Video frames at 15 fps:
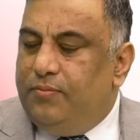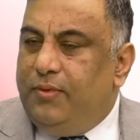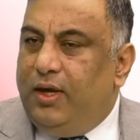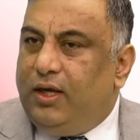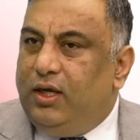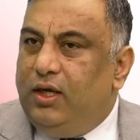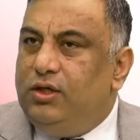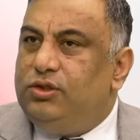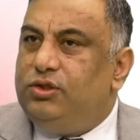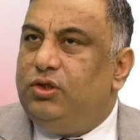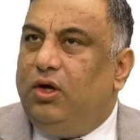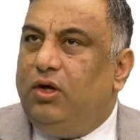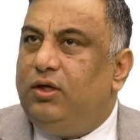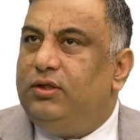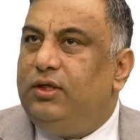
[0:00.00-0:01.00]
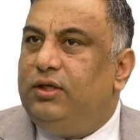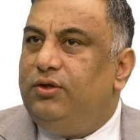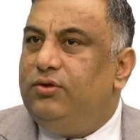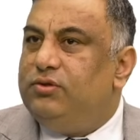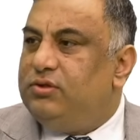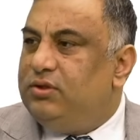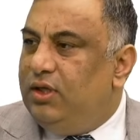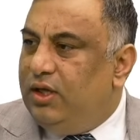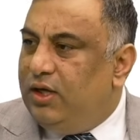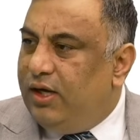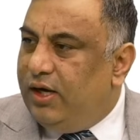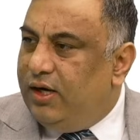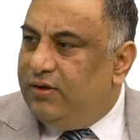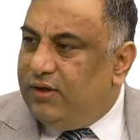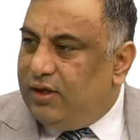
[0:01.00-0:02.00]
making sure that you stay
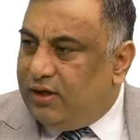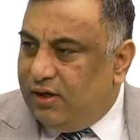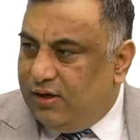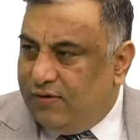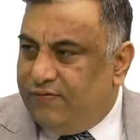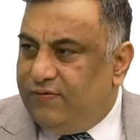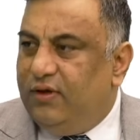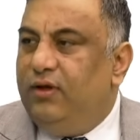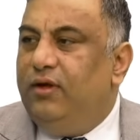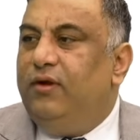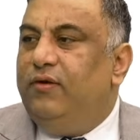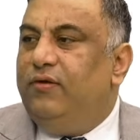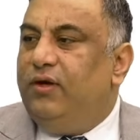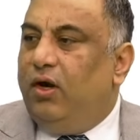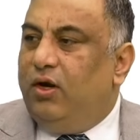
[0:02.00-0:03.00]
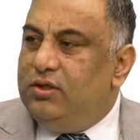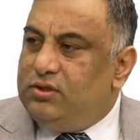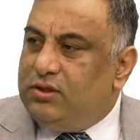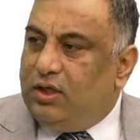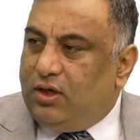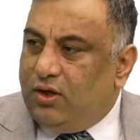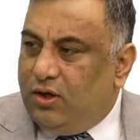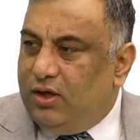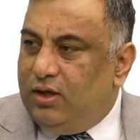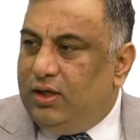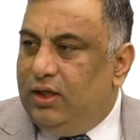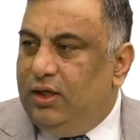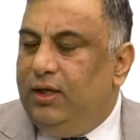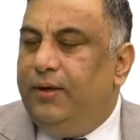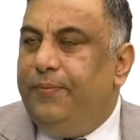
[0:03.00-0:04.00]
ahead of the curve on
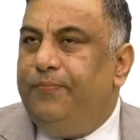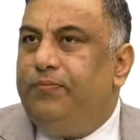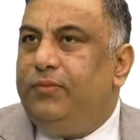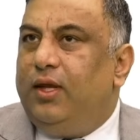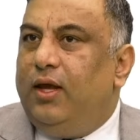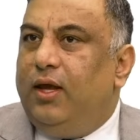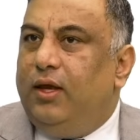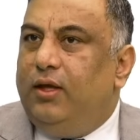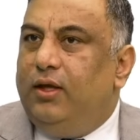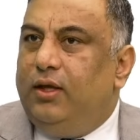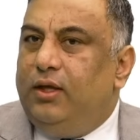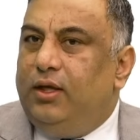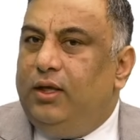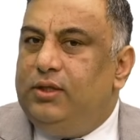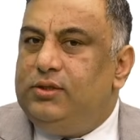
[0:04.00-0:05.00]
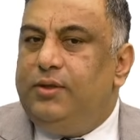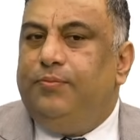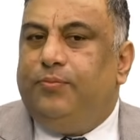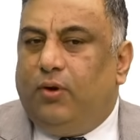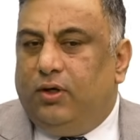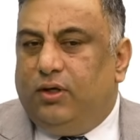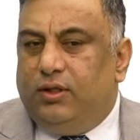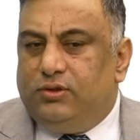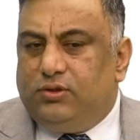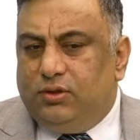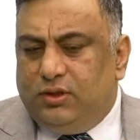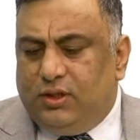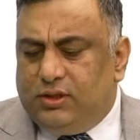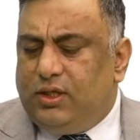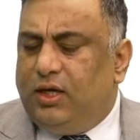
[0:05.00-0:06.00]
security is important.
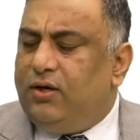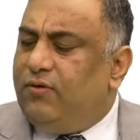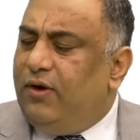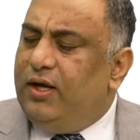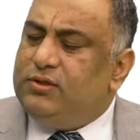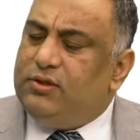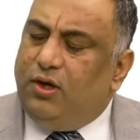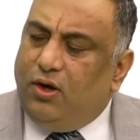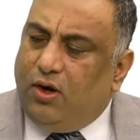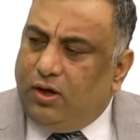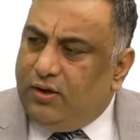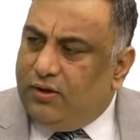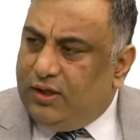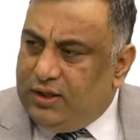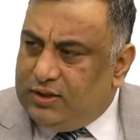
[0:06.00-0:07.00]
So this requires a lot of